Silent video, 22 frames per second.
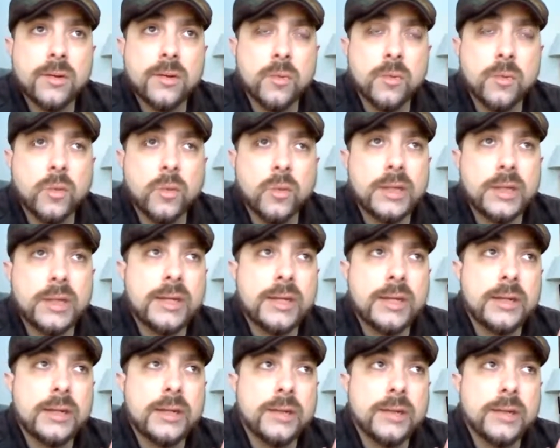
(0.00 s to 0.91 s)

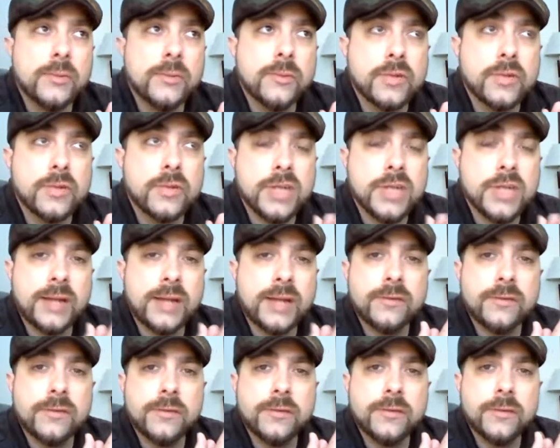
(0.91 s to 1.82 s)
we
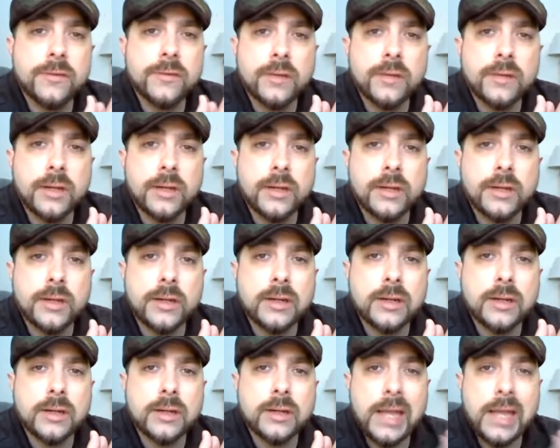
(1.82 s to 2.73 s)
reject
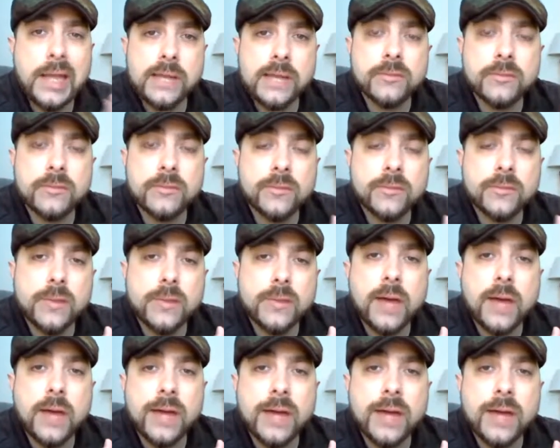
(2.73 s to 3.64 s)
claims
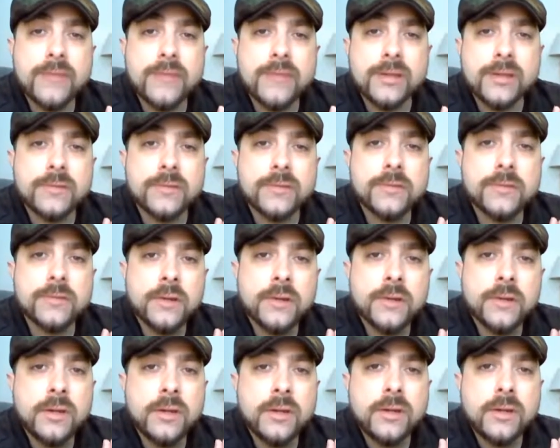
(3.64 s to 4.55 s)
without evidence
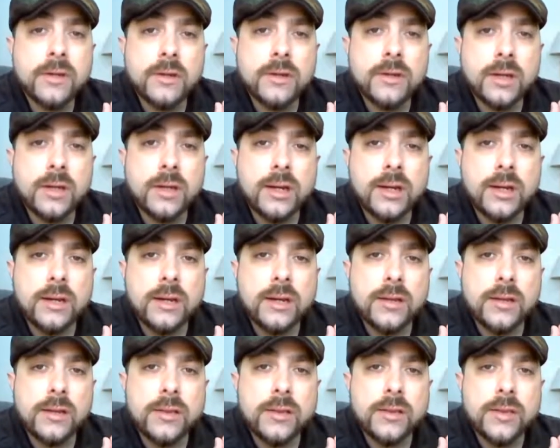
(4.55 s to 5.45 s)

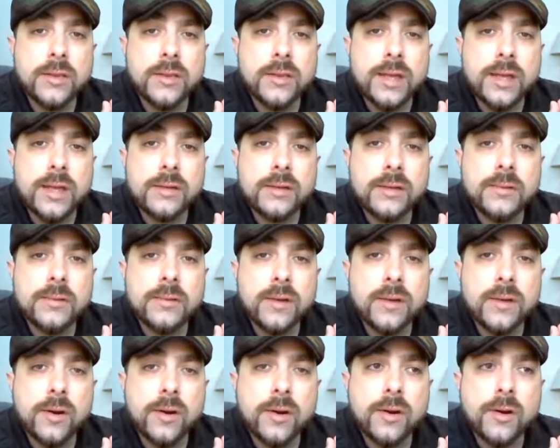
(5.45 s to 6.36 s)
that
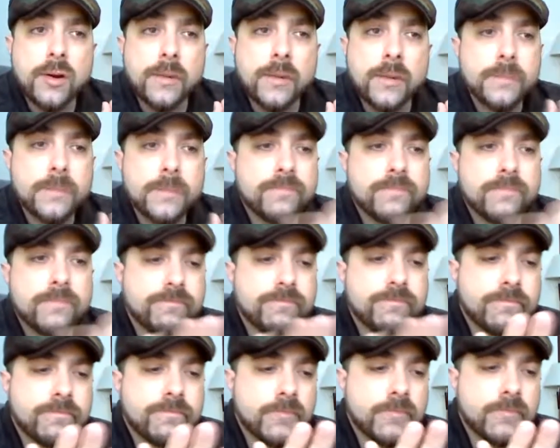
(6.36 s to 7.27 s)
are
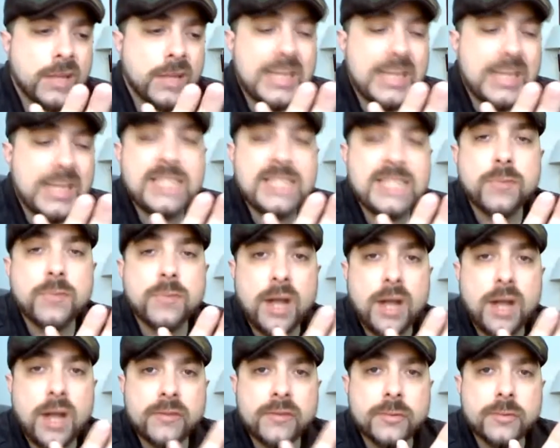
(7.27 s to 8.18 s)
less
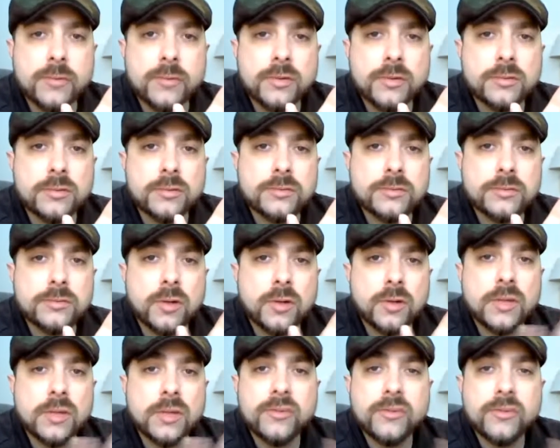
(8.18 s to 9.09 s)
plausible
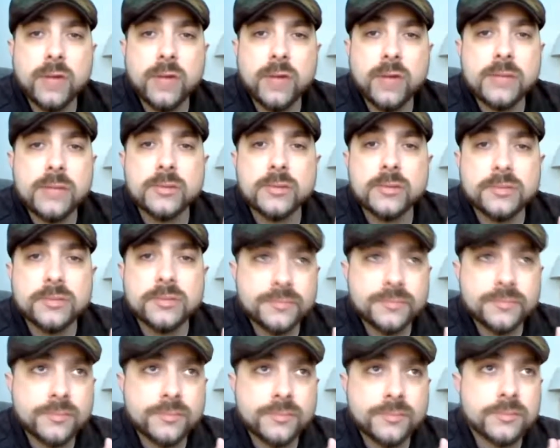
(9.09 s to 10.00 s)
or less credible
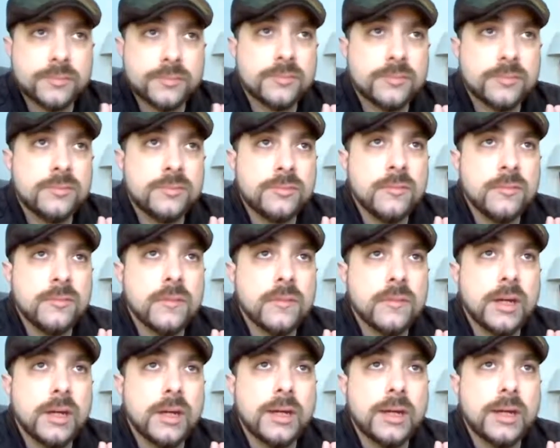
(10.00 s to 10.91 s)

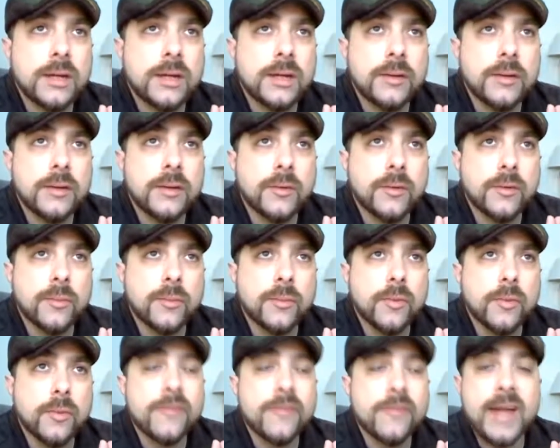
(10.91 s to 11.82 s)
or
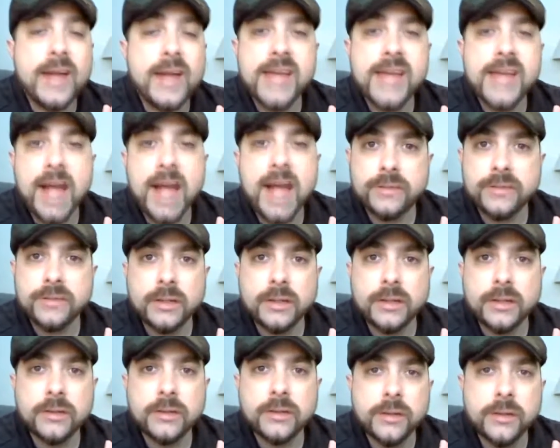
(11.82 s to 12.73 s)
more fantastic
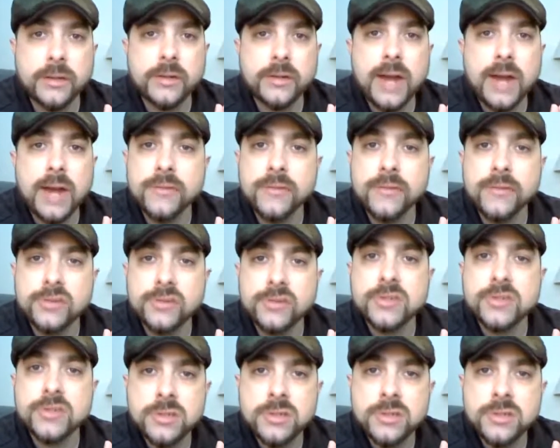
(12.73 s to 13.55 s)
than your average